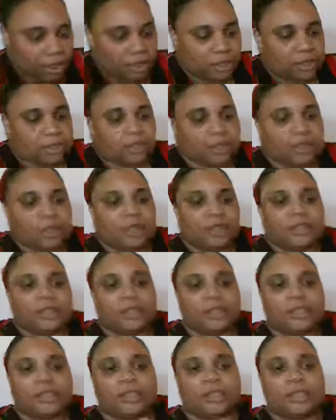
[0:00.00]
So these are
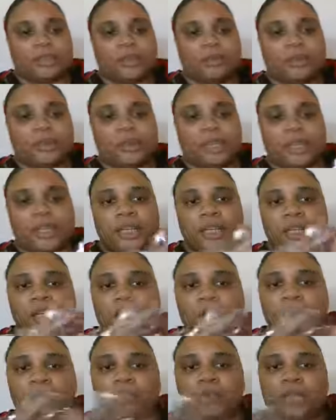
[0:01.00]
the scoops that they
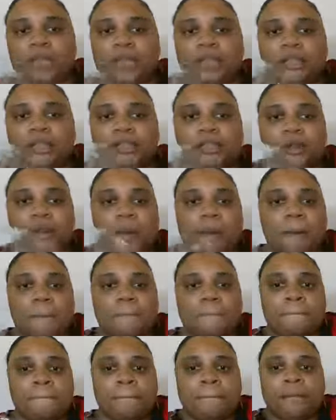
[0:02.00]
come with.
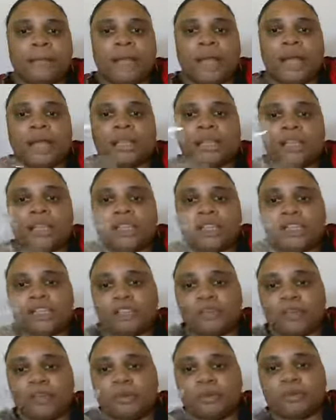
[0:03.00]
And these
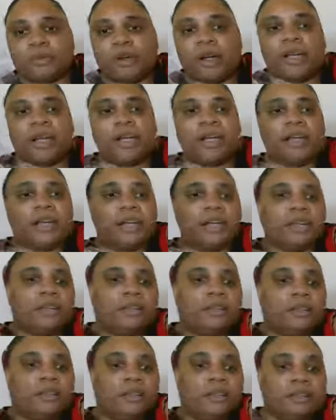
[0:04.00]
strips right here,
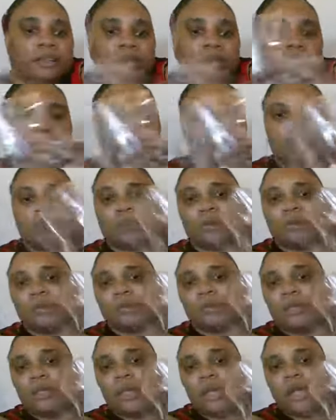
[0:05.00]
oops, hold on.